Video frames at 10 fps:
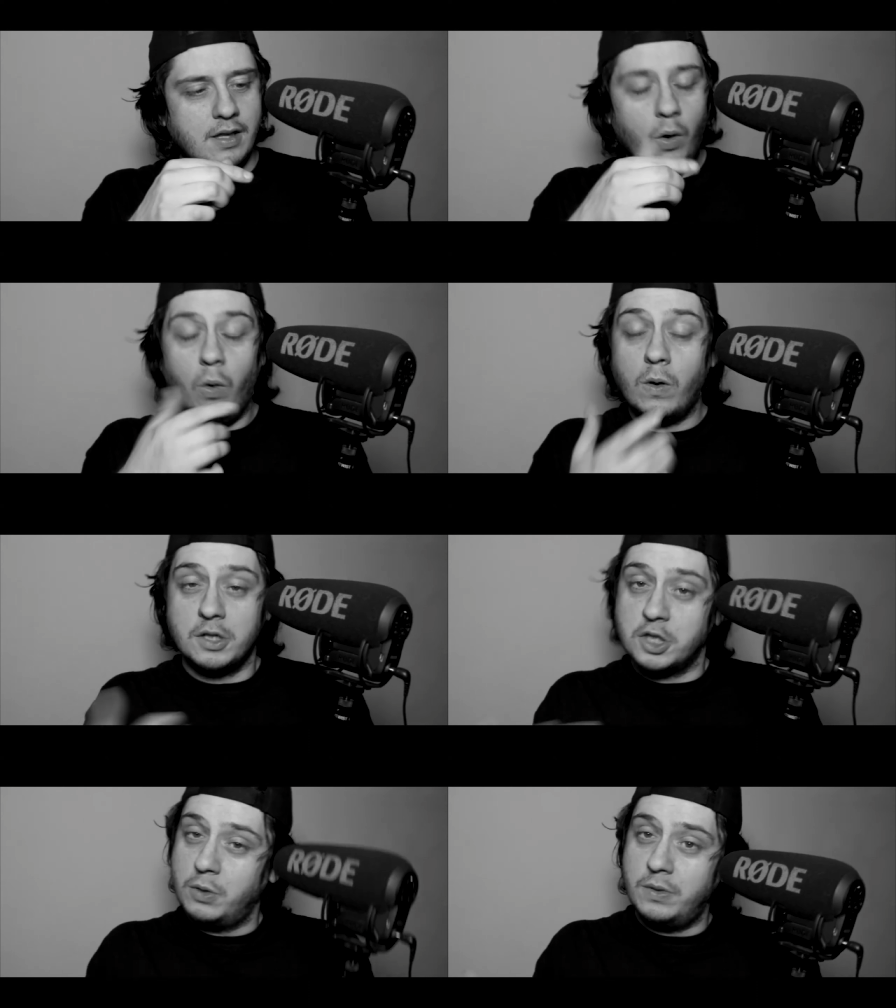or
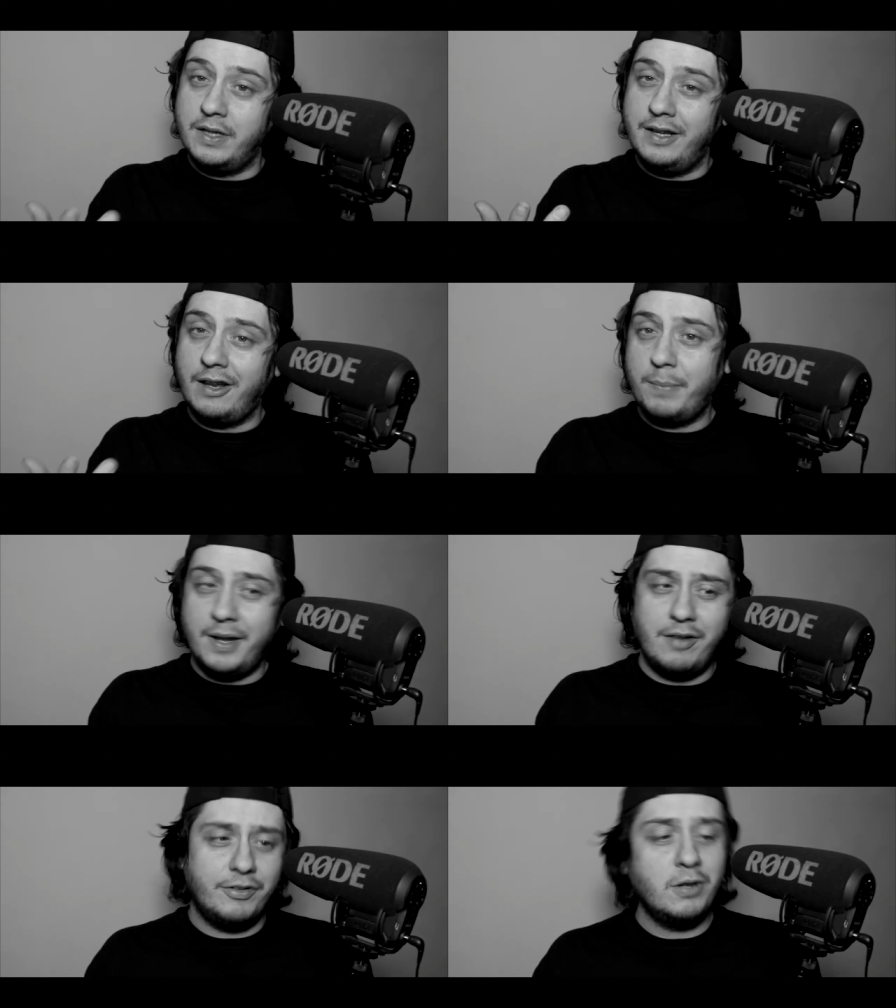shooting an
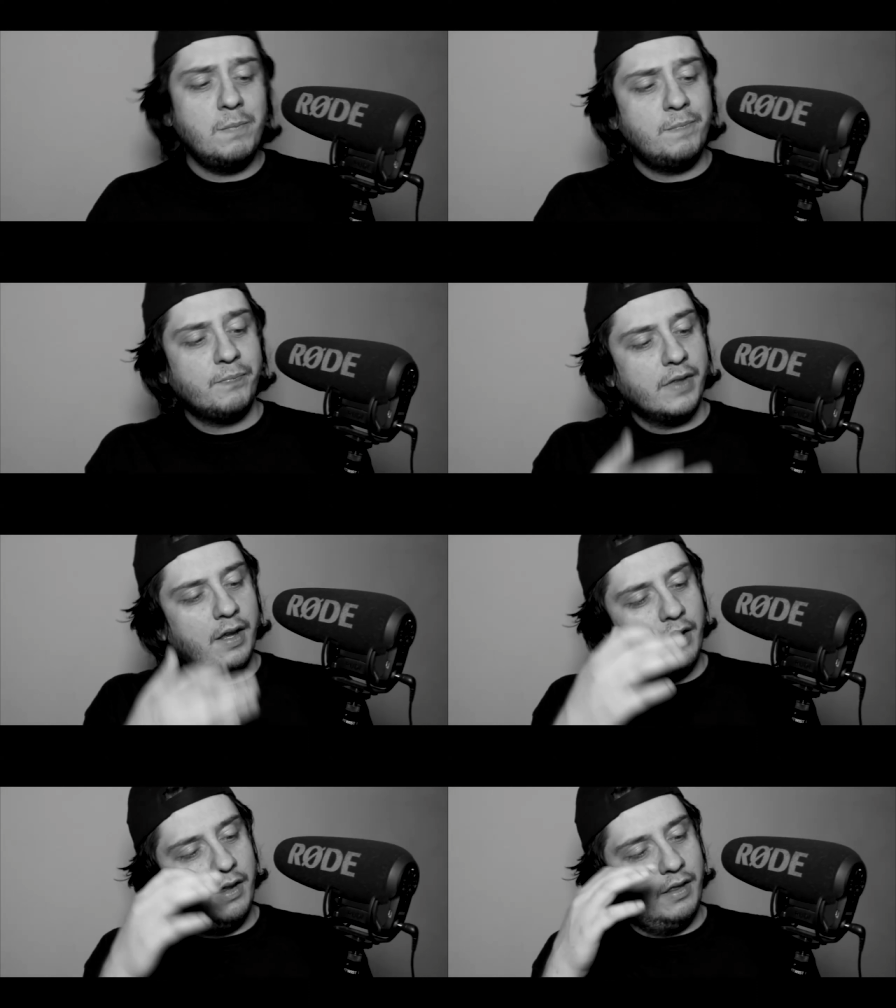independent film,
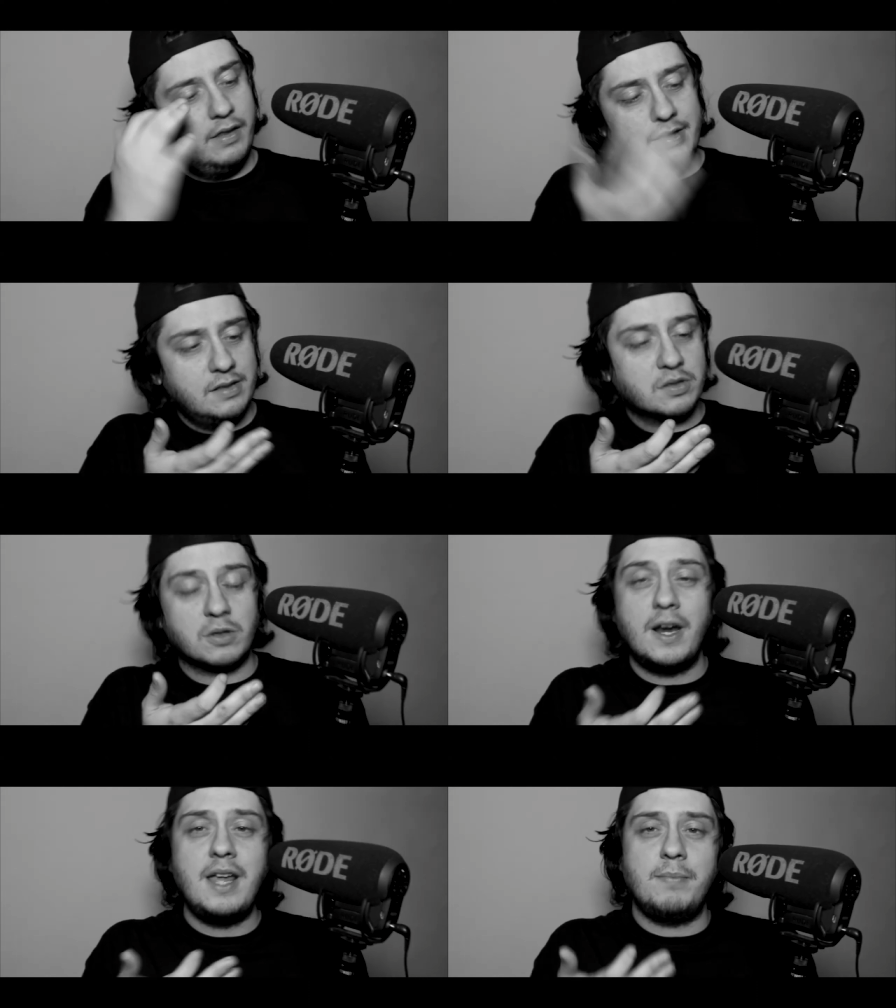this is
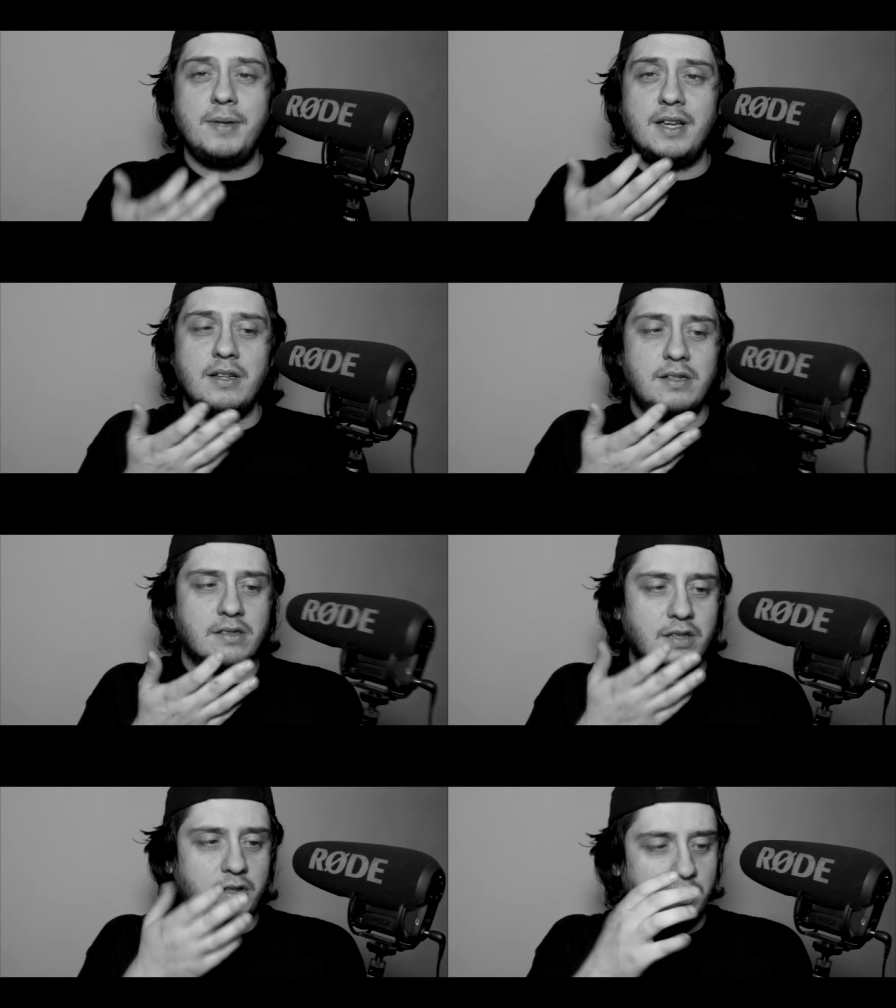great
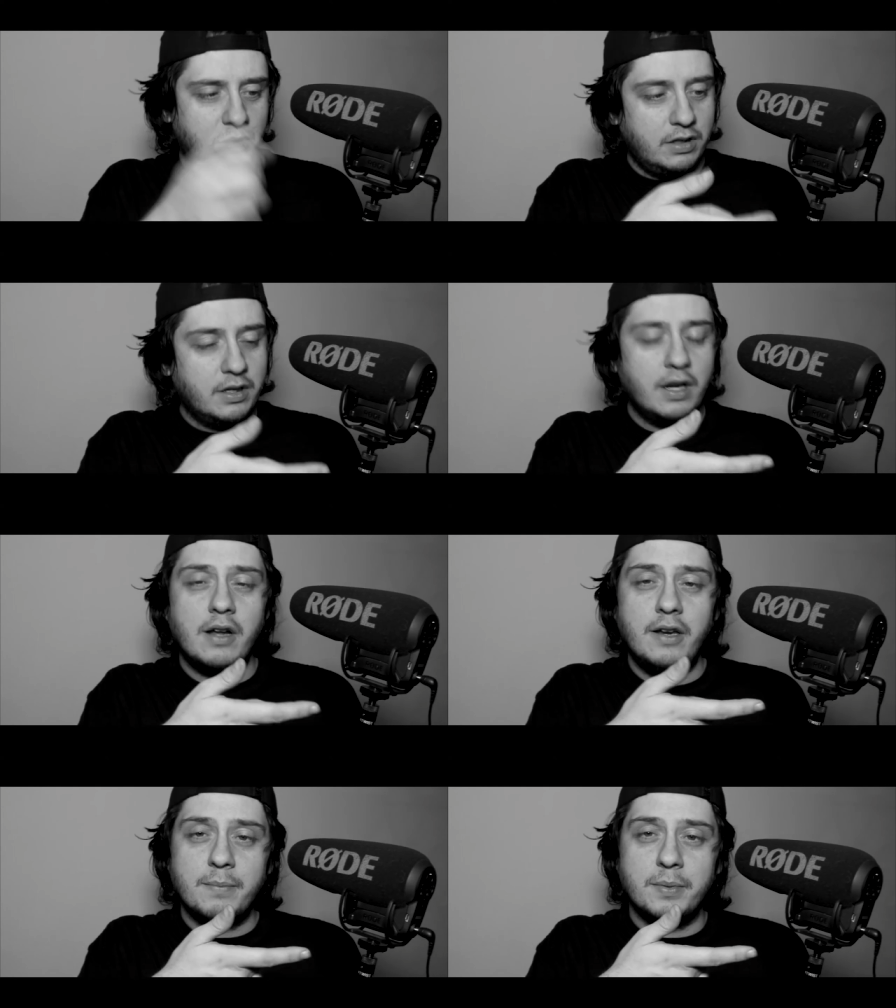because you could hook it
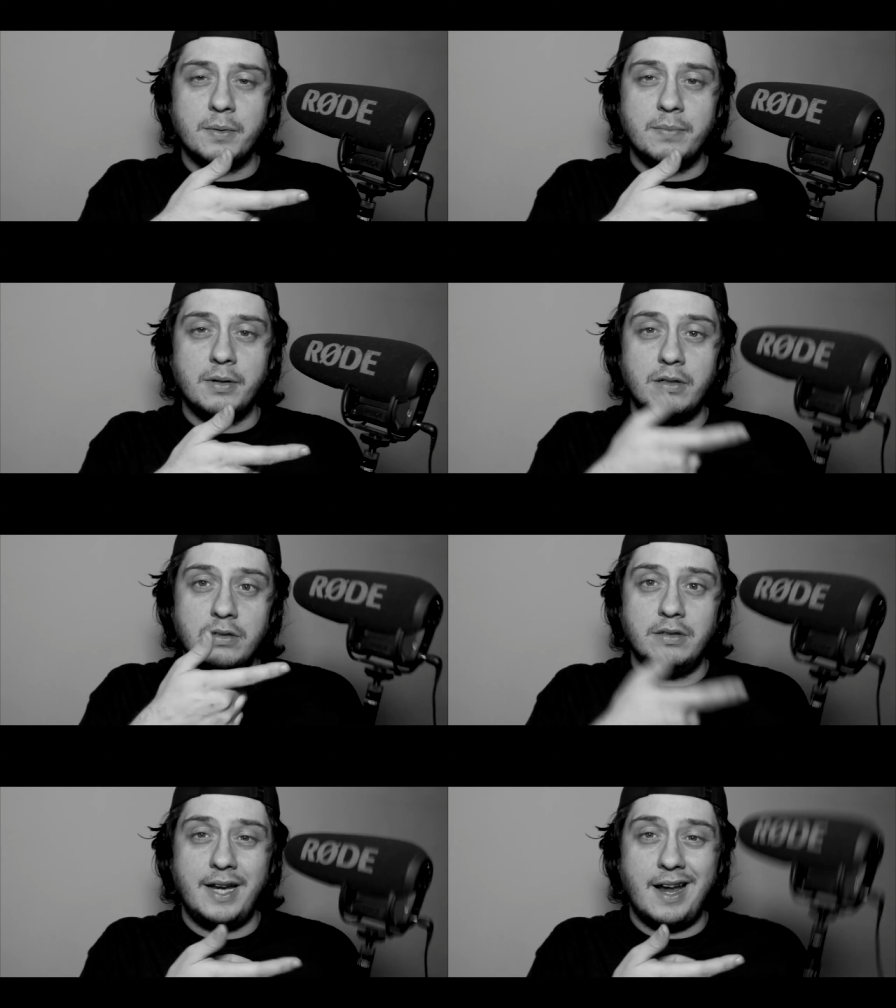on your boom pole
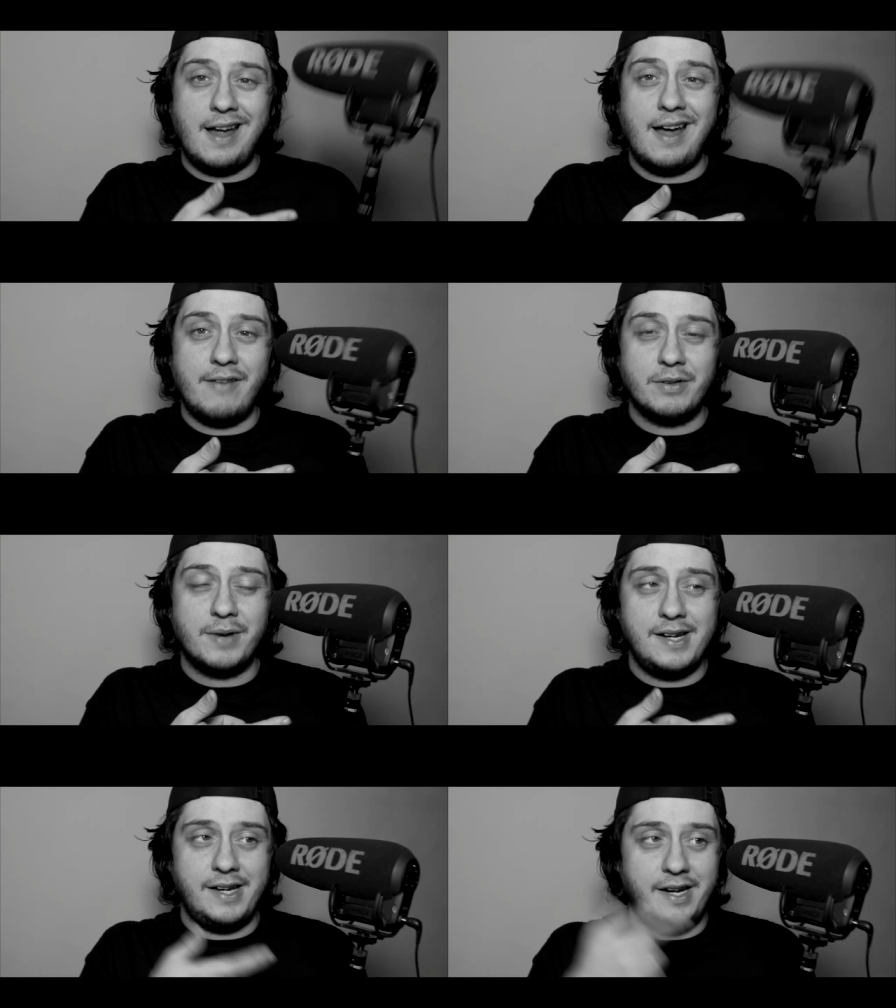like I have it
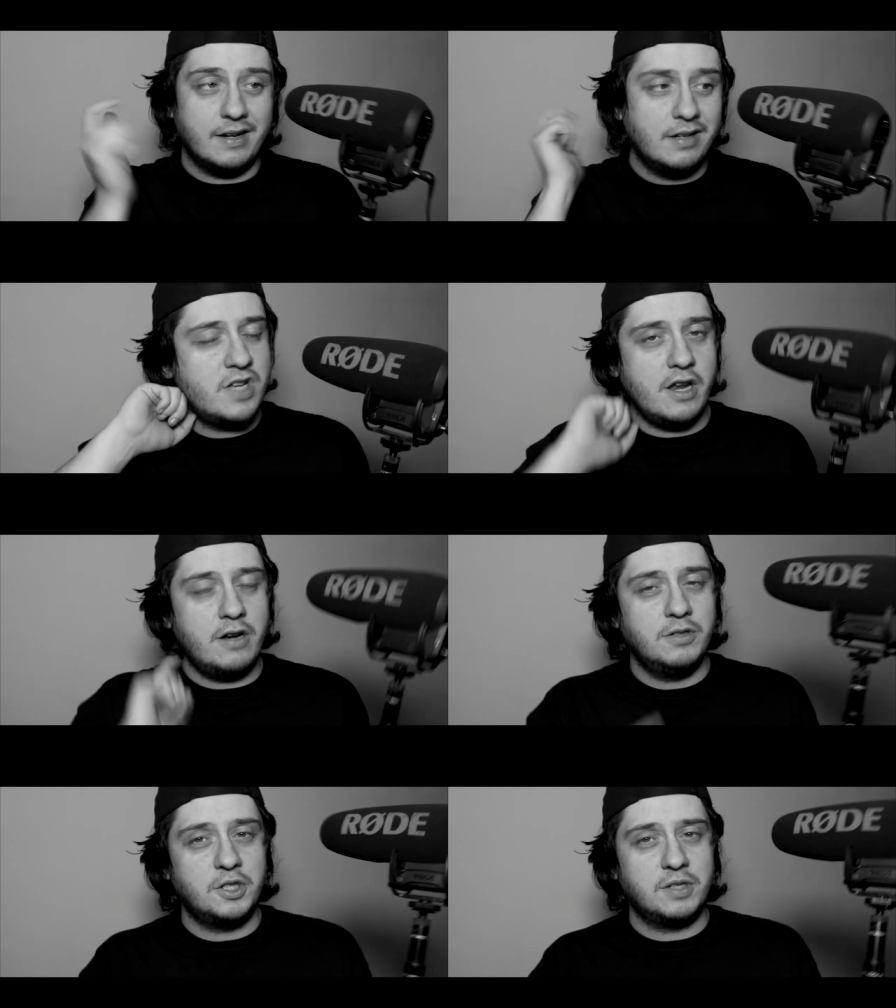right here. You
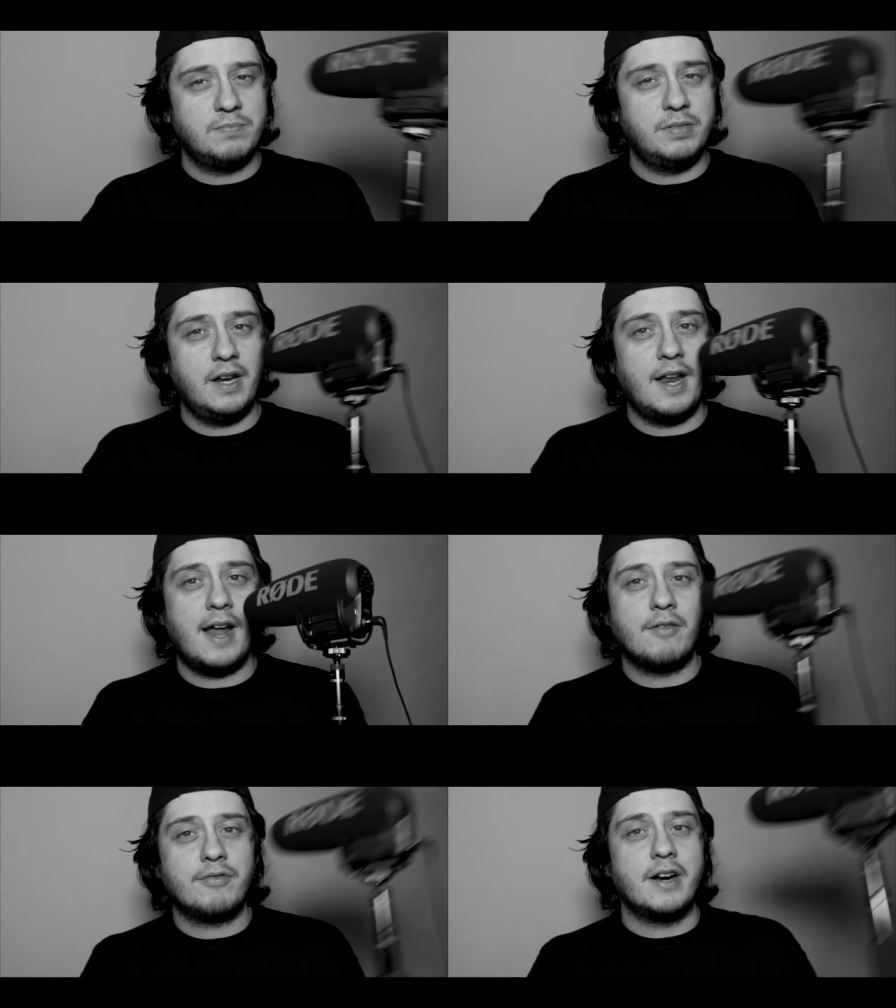know, just put it out
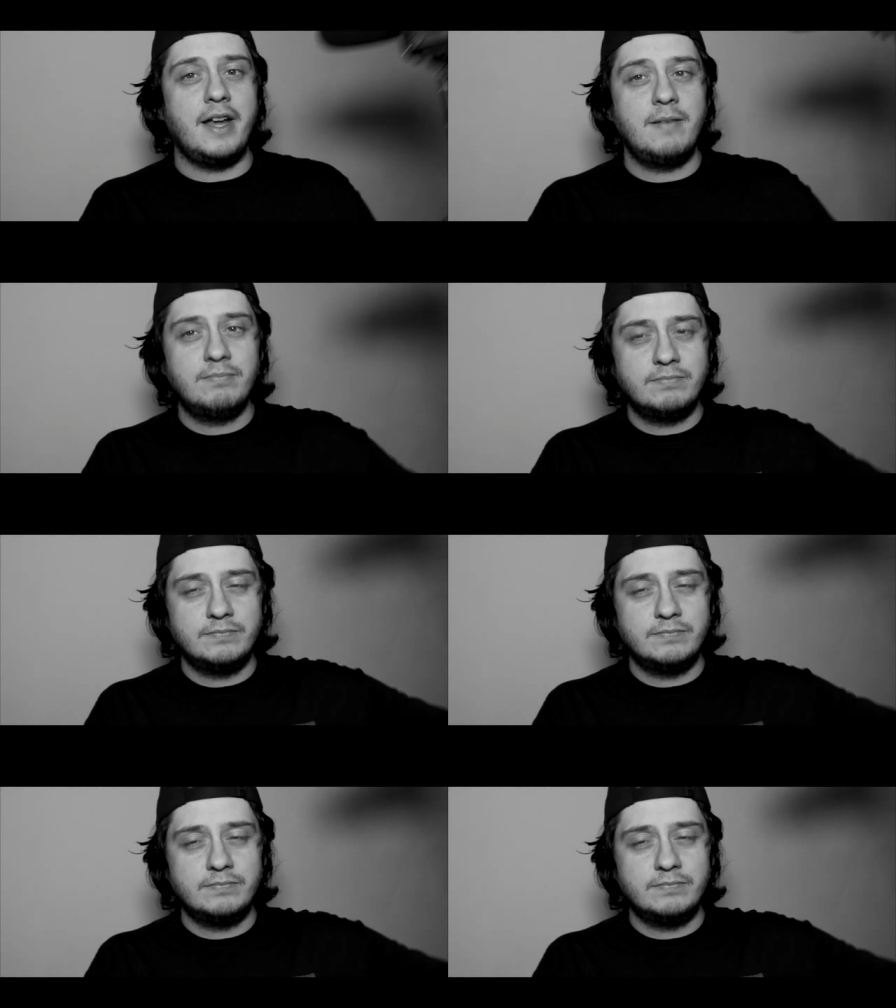of frame.